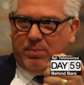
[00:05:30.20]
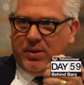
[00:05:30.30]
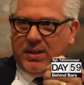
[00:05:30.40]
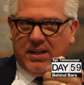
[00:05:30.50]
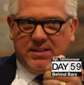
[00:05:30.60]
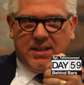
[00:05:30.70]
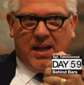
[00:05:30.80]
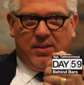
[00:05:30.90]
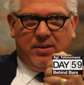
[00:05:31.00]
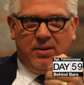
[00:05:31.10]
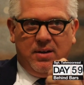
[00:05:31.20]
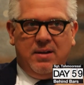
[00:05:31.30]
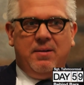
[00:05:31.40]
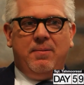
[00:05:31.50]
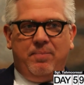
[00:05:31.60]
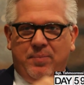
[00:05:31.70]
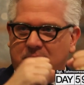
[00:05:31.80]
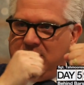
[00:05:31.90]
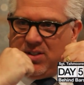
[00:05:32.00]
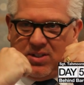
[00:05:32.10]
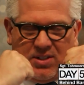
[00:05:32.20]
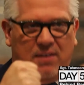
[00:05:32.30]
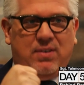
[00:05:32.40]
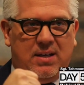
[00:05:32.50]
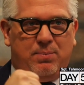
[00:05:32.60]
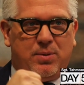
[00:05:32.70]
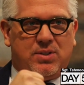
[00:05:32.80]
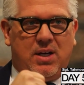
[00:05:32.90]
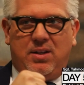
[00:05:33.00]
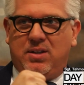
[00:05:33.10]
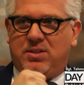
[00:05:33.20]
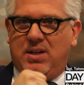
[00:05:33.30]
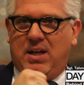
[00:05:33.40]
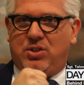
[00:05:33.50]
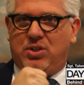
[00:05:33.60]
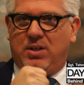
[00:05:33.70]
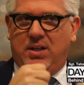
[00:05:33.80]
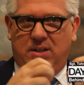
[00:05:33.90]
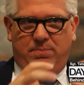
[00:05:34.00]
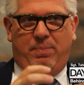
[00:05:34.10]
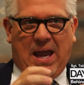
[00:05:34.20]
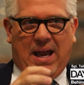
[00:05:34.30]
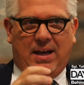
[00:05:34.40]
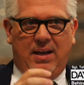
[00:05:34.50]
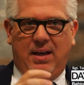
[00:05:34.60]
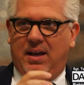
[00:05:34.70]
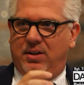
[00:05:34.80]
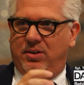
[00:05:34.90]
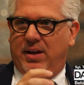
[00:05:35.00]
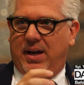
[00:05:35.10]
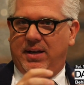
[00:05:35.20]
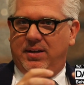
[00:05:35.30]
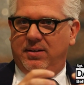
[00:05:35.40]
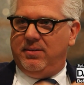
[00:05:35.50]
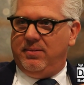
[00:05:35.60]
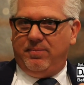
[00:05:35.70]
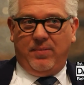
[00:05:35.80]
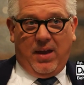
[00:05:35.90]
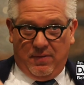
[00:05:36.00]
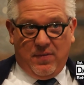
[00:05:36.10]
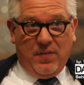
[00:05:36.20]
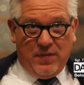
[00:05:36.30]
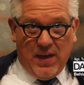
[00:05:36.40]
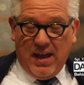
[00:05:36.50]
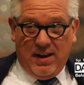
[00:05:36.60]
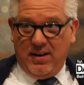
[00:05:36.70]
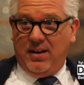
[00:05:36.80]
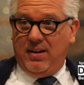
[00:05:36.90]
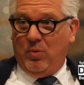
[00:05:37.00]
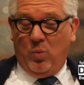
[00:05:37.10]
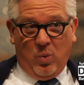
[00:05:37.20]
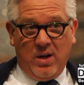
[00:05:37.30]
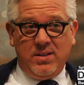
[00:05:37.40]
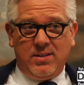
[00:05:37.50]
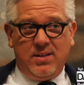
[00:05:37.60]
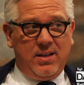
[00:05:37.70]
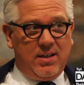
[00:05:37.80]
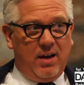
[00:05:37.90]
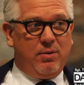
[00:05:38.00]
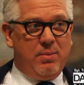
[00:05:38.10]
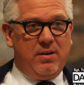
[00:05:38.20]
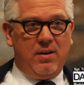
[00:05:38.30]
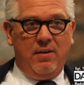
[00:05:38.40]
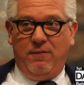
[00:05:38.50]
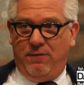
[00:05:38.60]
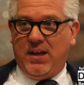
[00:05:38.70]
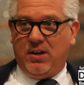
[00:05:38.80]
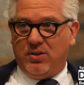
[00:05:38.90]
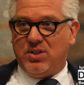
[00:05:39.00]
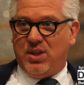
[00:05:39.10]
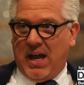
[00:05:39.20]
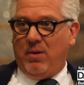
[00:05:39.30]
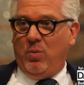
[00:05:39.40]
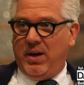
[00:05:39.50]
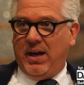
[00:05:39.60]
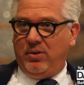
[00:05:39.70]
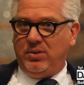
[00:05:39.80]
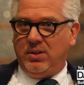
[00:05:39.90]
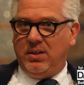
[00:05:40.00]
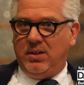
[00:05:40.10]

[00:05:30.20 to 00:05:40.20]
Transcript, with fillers: putting that together, 70% of this nation is back and united. And, th- and once the government figures that one out,